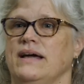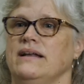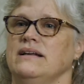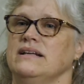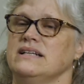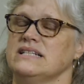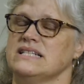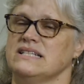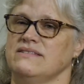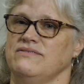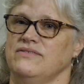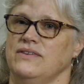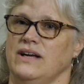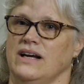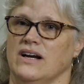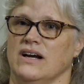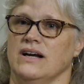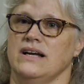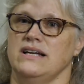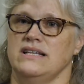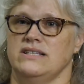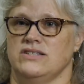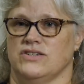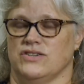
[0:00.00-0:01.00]
and it's
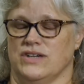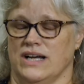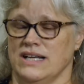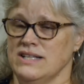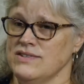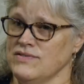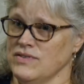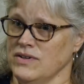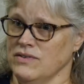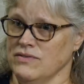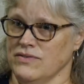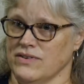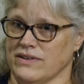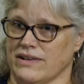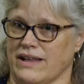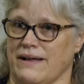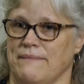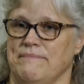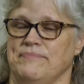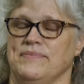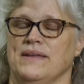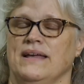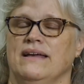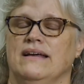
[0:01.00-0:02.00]
very stressful for
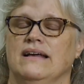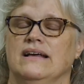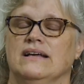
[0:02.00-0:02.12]
them.